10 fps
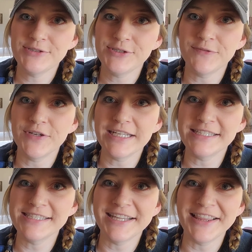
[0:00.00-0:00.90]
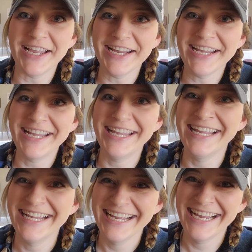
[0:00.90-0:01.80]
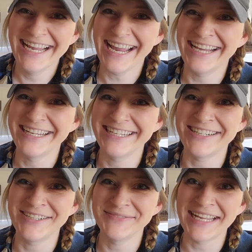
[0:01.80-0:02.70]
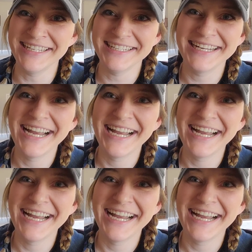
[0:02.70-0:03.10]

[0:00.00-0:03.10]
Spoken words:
Don't forget to like and comment,